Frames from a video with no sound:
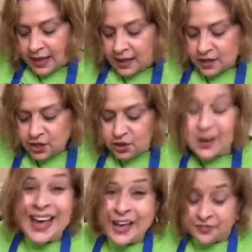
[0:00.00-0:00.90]
You don't
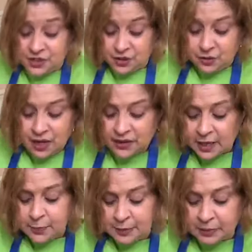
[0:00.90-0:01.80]
have to. A lot
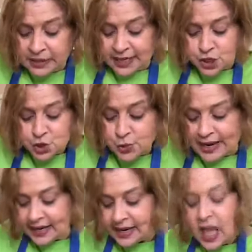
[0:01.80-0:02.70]
of people like
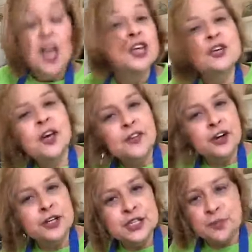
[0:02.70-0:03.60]
shredded. You know, there
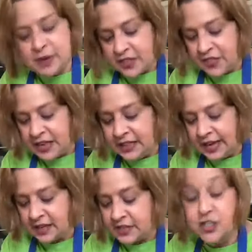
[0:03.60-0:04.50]
used to be a thing
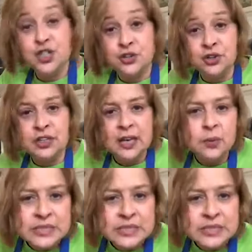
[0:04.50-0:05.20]
like the junior league. Was